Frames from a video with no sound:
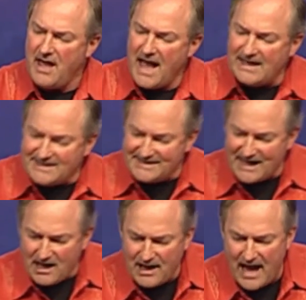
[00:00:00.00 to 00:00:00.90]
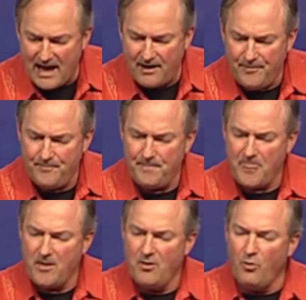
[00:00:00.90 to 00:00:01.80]
at Ziklag
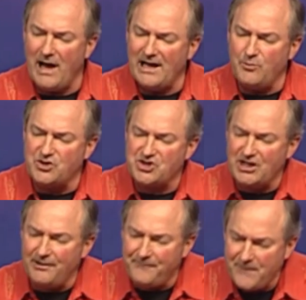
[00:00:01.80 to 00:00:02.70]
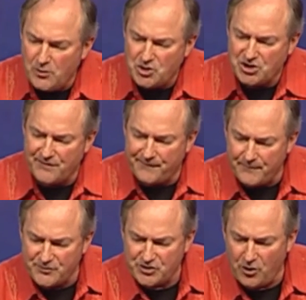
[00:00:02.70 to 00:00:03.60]
while he was still a fugitive
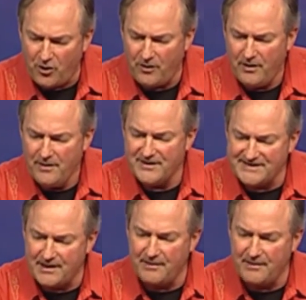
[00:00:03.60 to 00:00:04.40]
from Saul, the son of